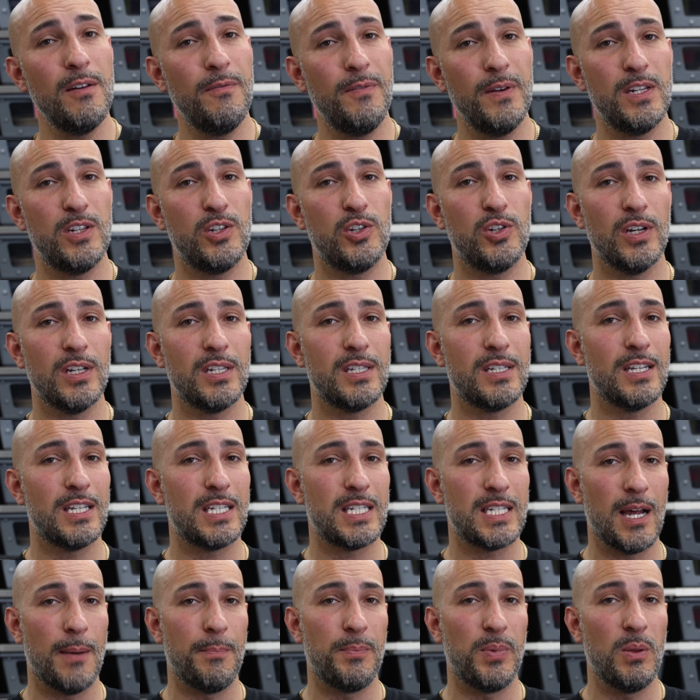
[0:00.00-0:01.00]
if it's just a
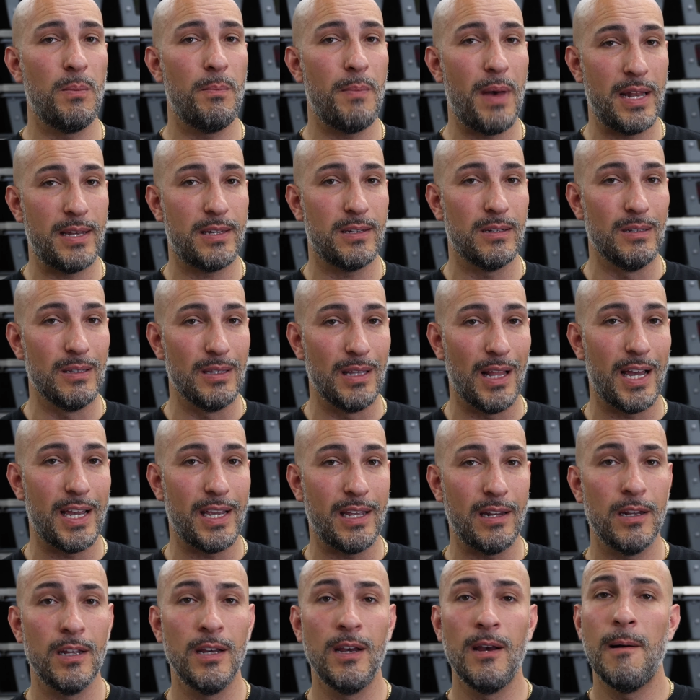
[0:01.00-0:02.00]
supplemental
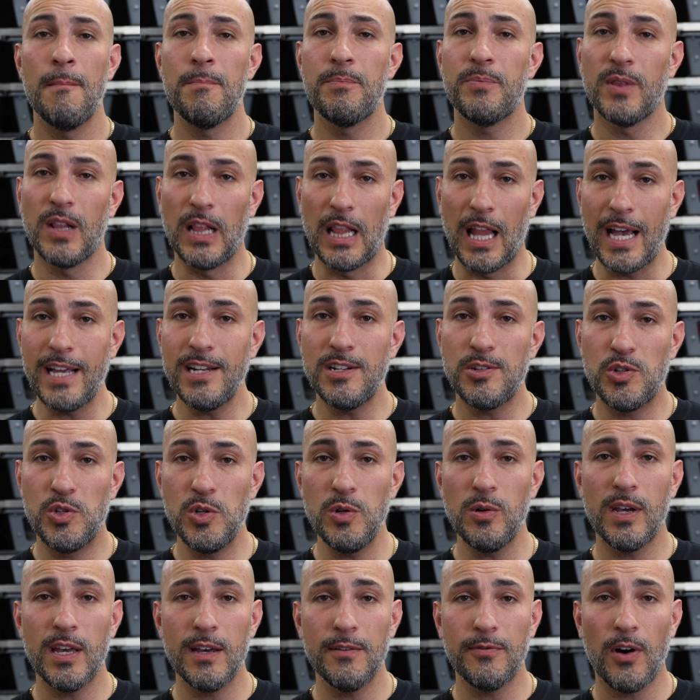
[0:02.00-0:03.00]
light. Lights
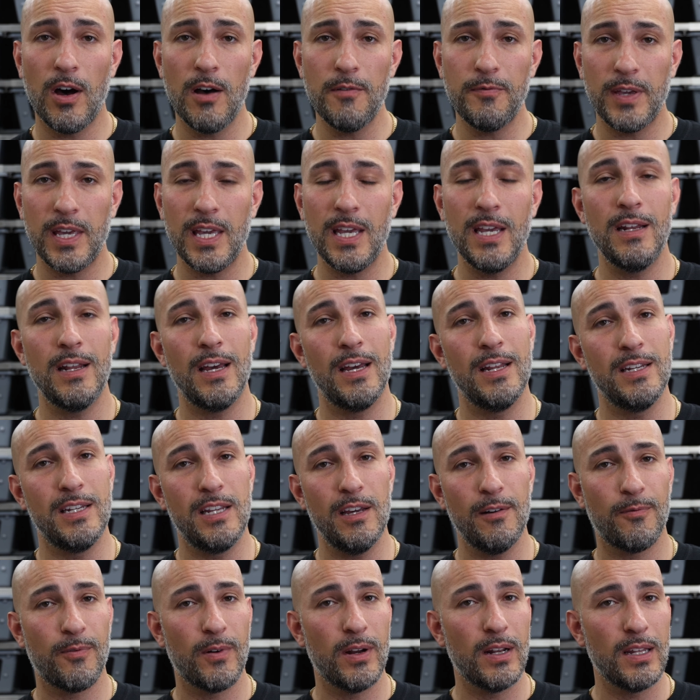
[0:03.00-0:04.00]
do give off heat, and
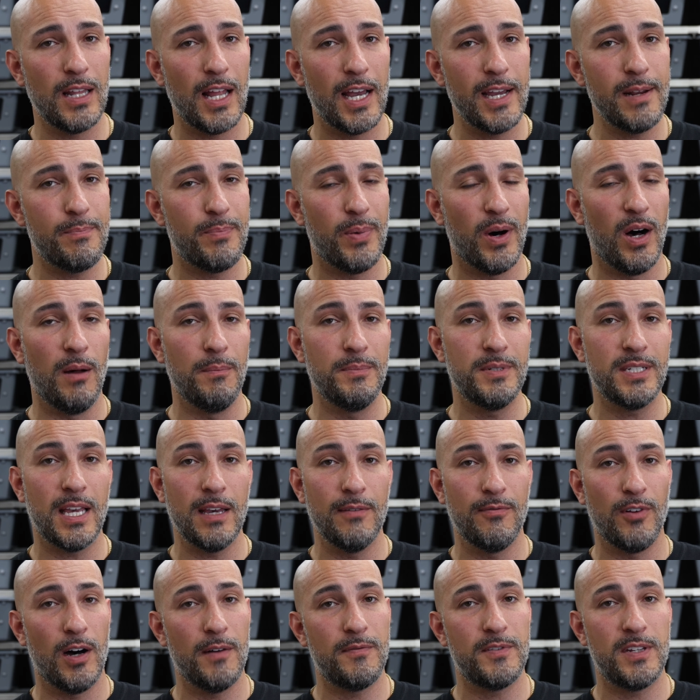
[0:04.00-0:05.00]
different light bulbs
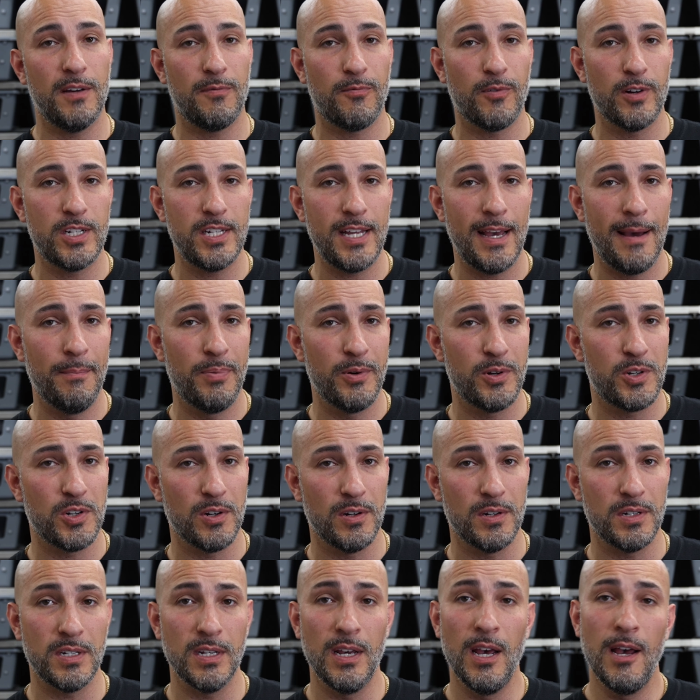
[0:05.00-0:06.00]
give off different
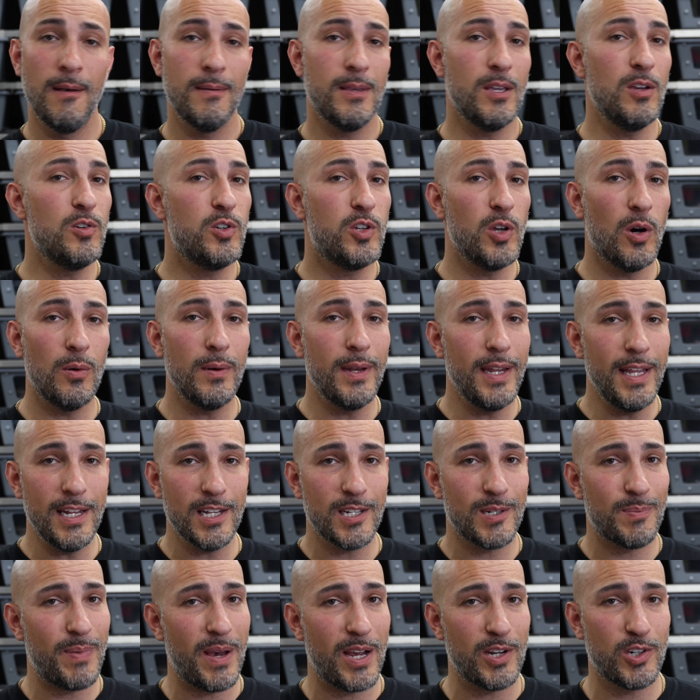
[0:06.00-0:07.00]
temperatures. You don't need
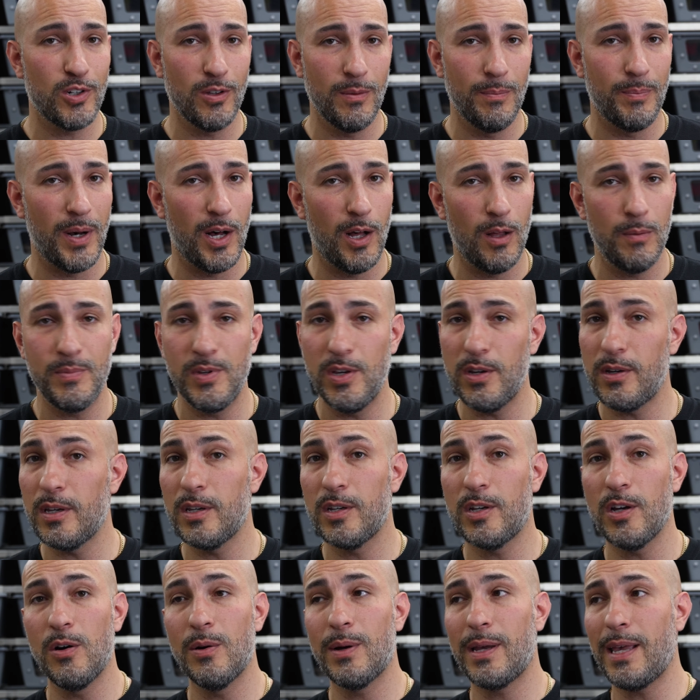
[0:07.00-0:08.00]
a special bulb. You
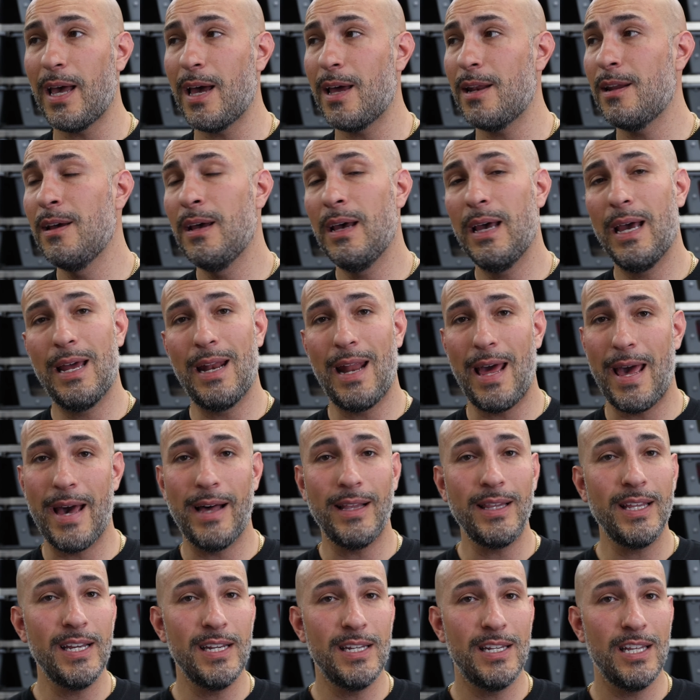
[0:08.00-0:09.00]
can go get an
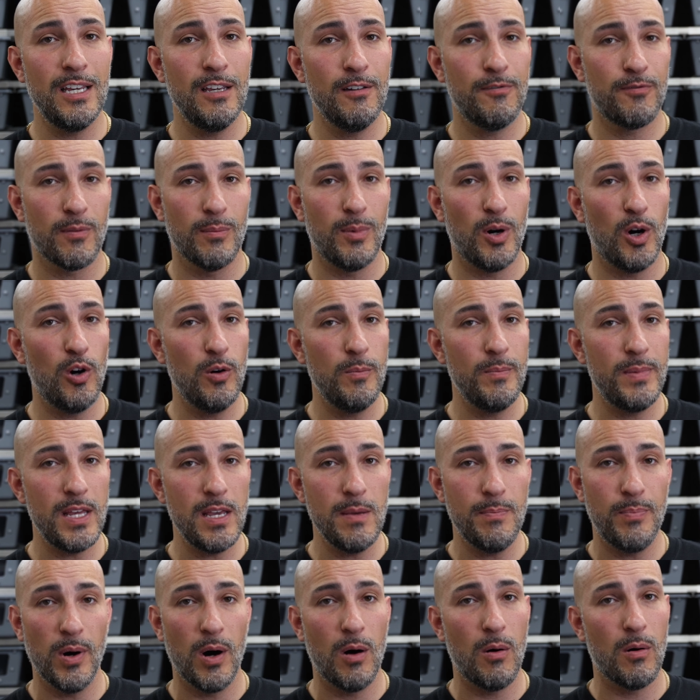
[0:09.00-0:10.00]
LED from Home
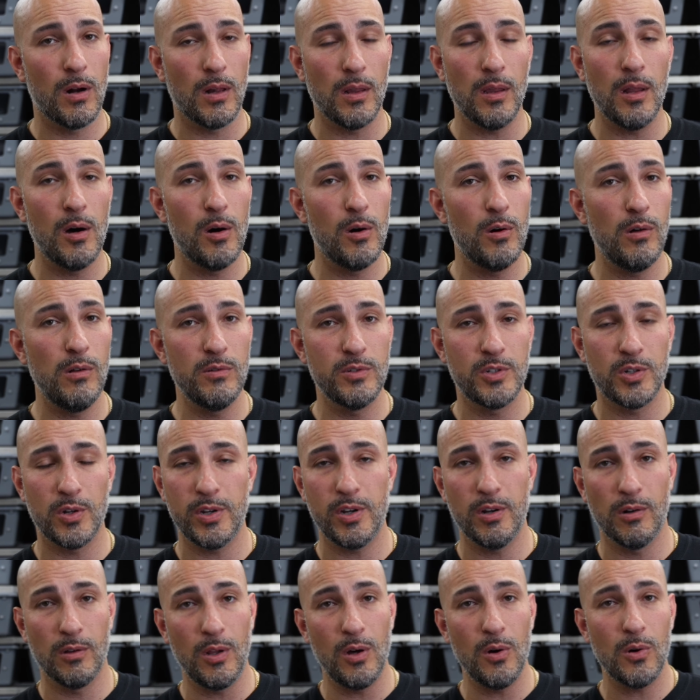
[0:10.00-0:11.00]
Depot or Lowe's or
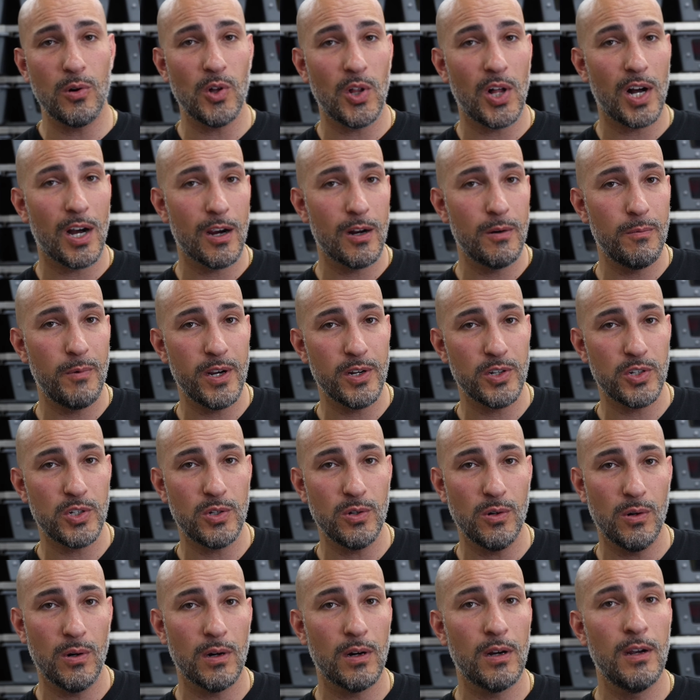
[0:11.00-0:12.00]
your local hardware
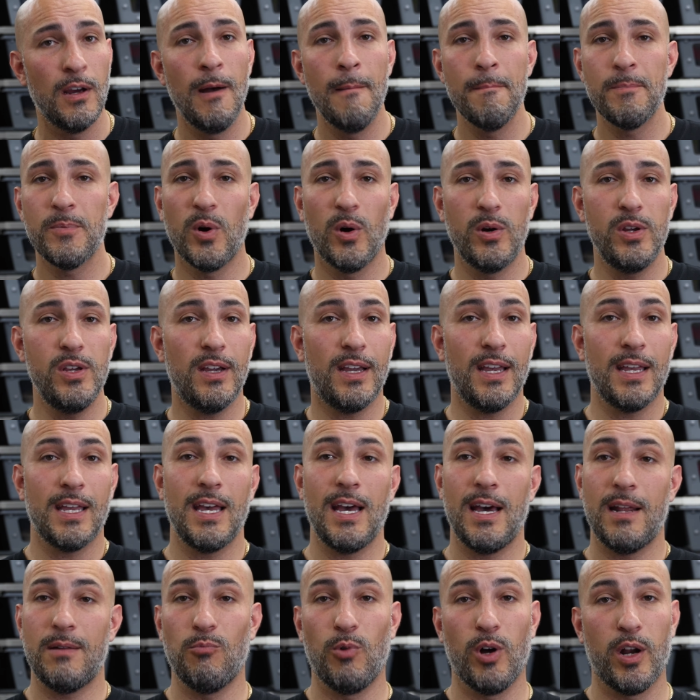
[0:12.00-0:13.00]
store, or you can
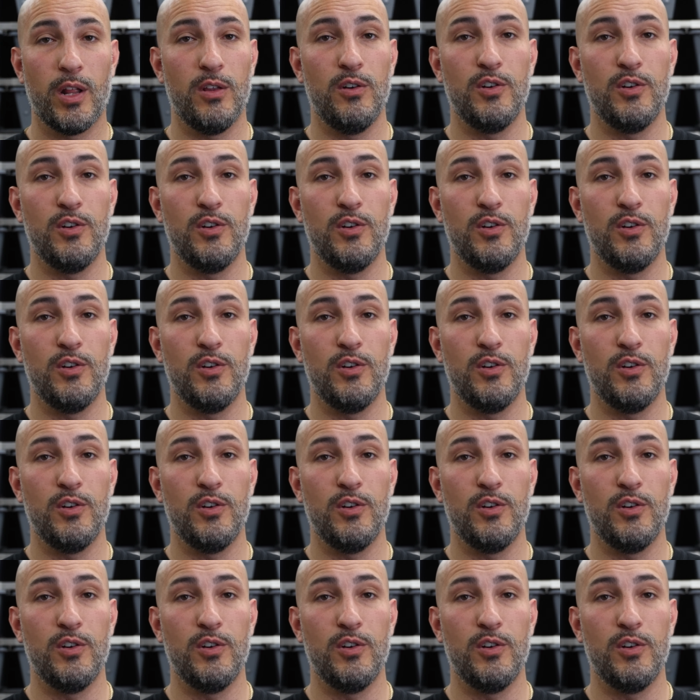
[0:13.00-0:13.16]
get one of